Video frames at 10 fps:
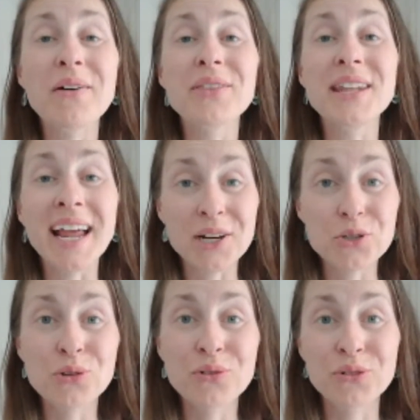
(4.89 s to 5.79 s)
of the
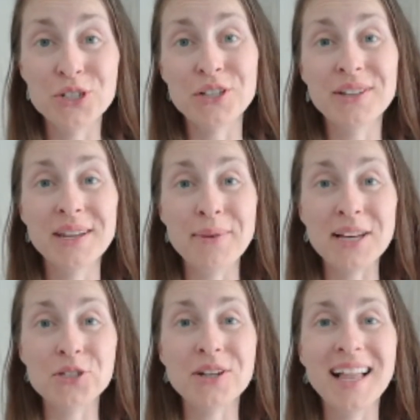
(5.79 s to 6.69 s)
Natural Fertility
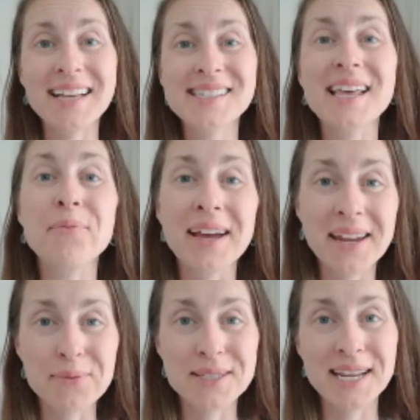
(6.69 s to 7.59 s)
Masterclass, and my
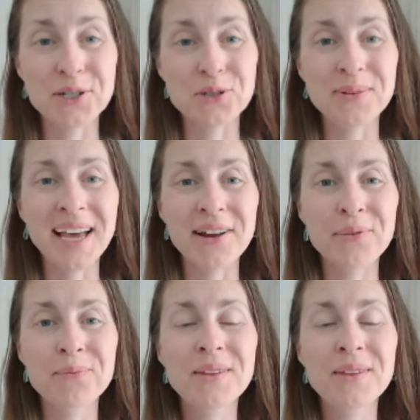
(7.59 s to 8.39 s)
name is Dr. Beata.